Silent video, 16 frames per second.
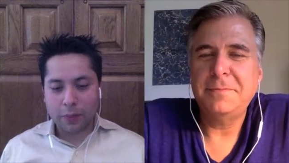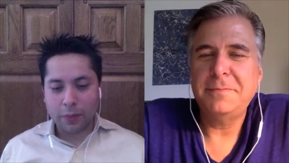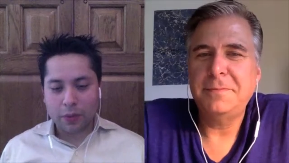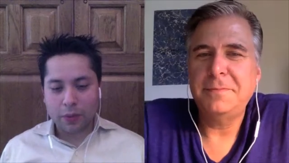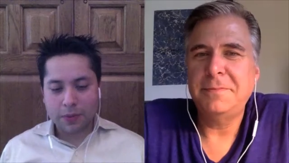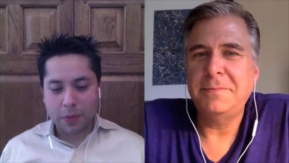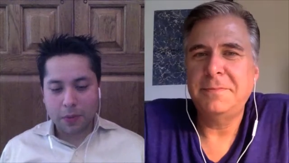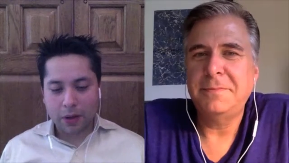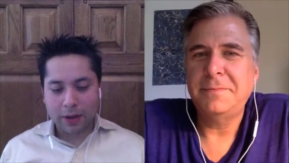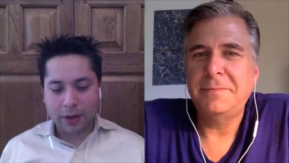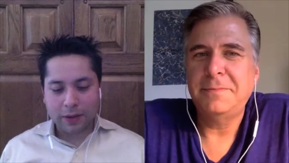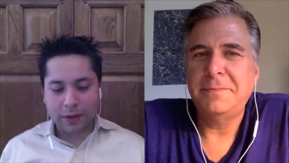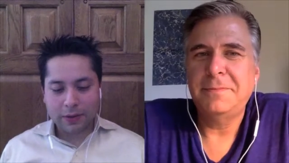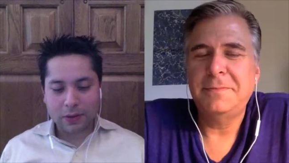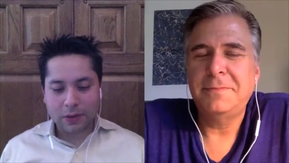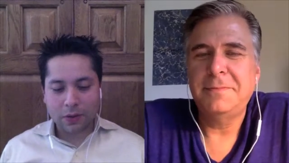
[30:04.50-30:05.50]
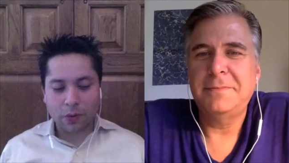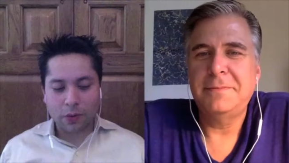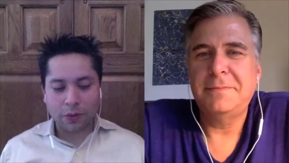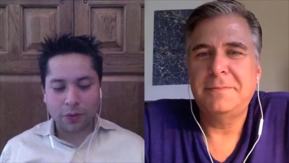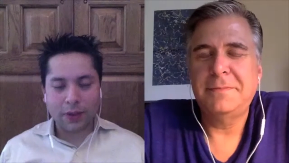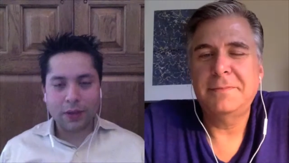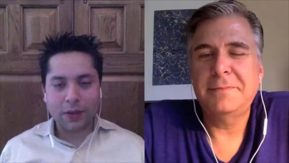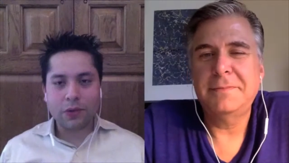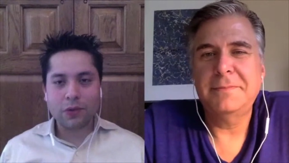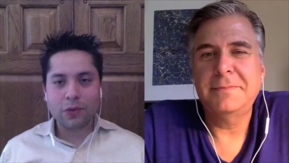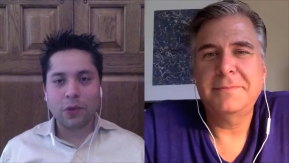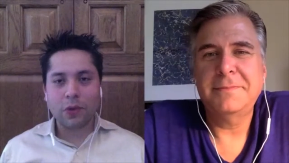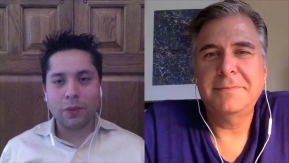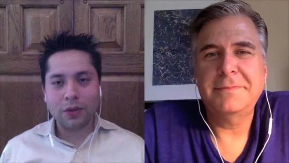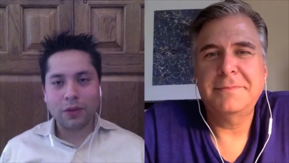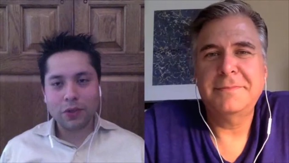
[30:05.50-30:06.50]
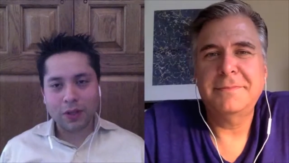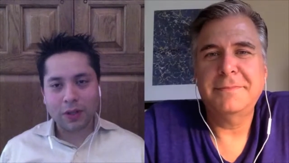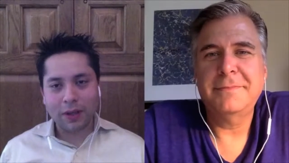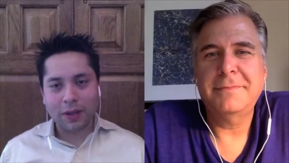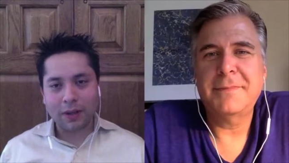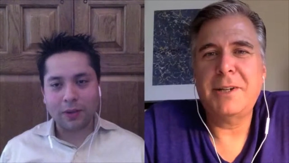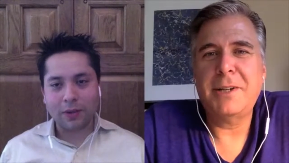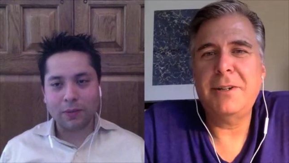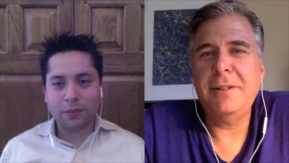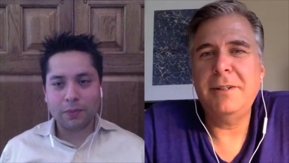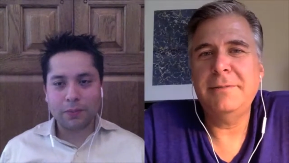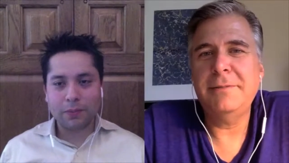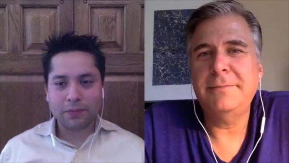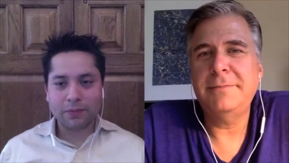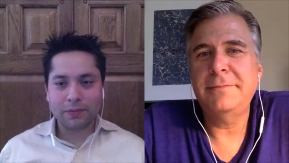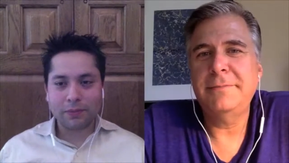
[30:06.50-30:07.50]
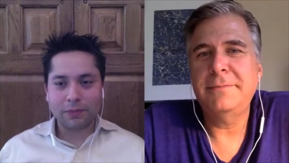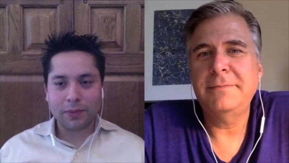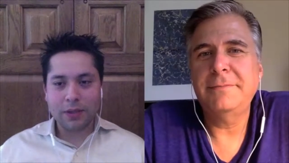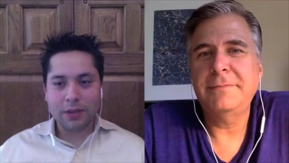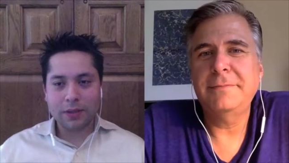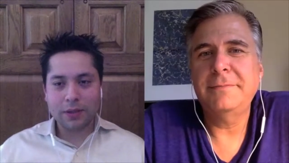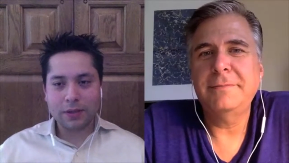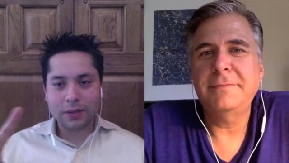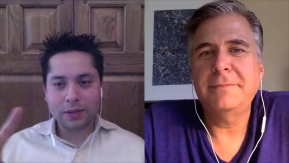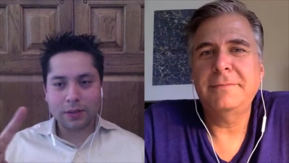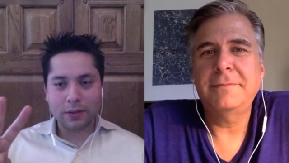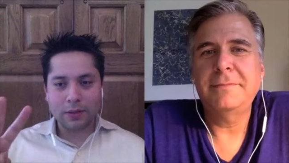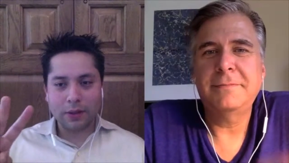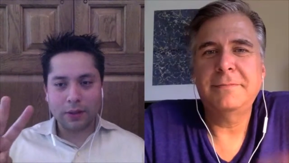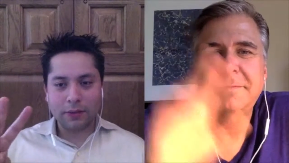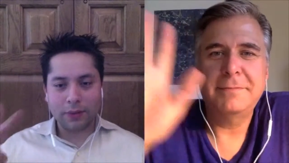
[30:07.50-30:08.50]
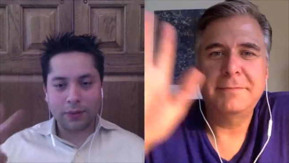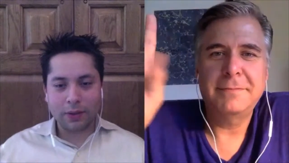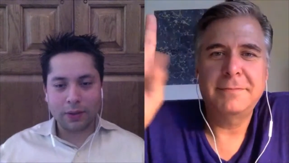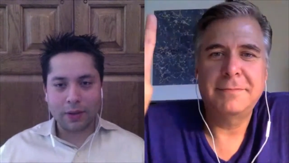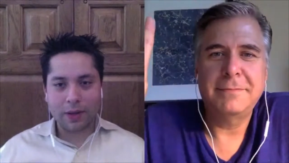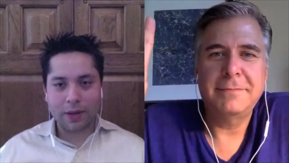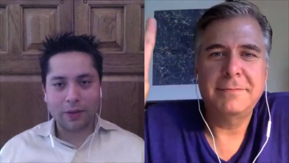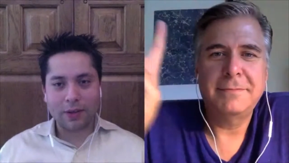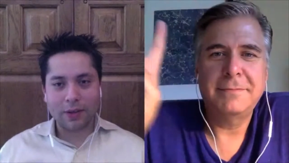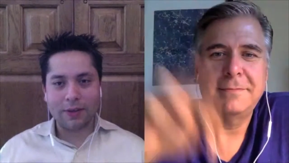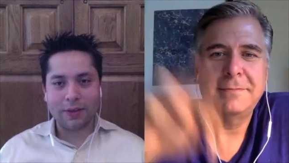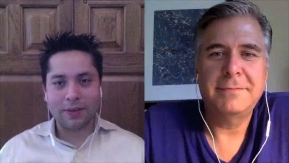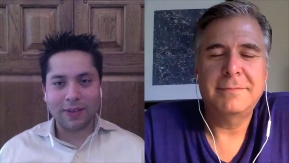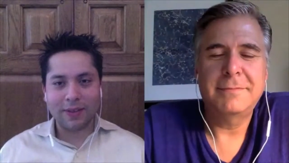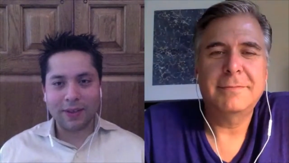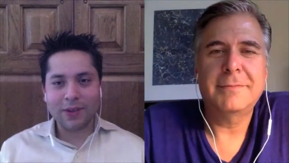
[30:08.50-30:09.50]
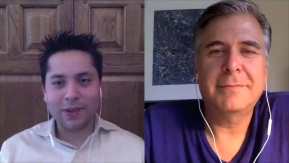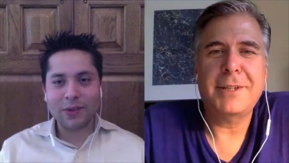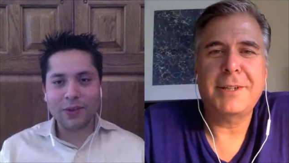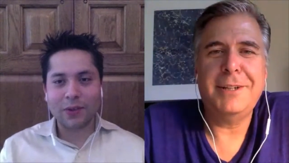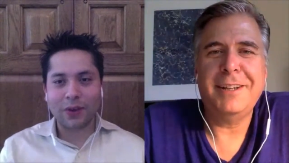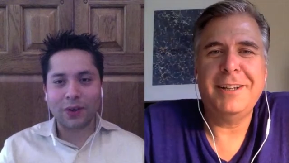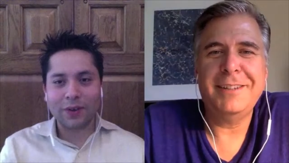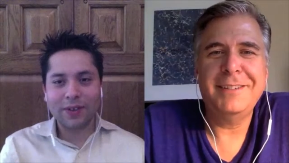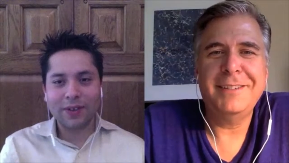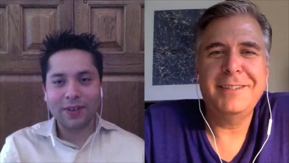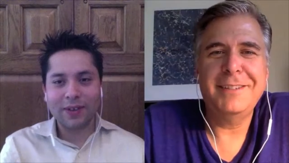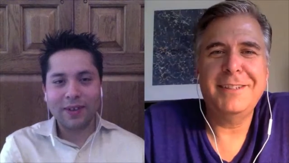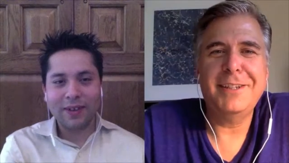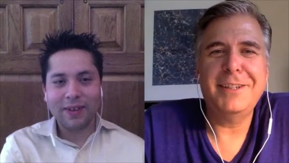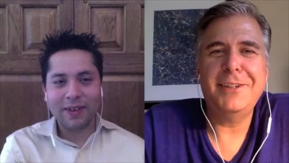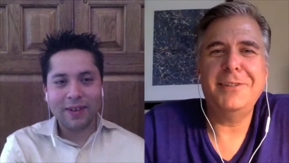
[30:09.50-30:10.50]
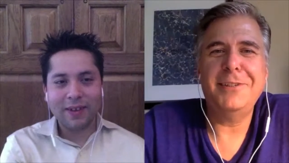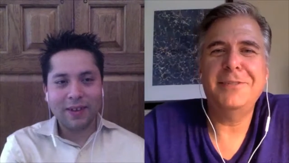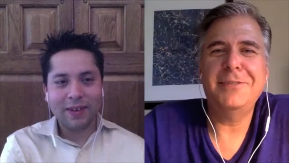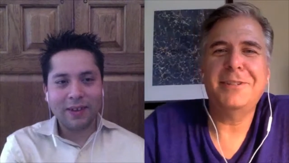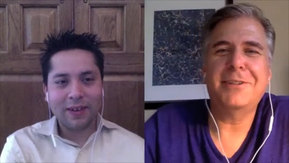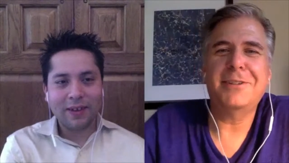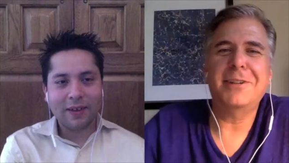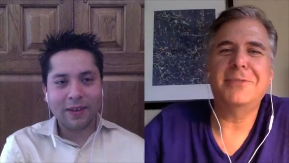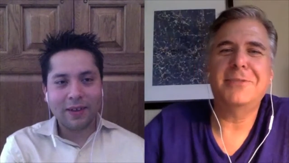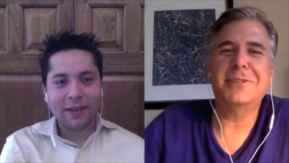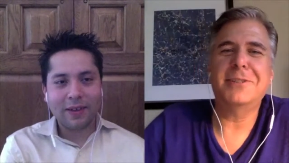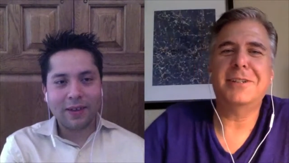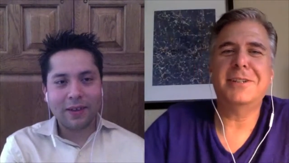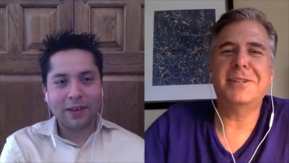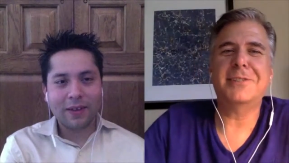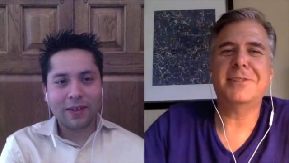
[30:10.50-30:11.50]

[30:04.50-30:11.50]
Speaker 1: pretty inspiring guy. So, thank you so much, and peace, love, and anarchy. Thank you, sir. All right.
Speaker 2: Thank you. All right. I'll talk to you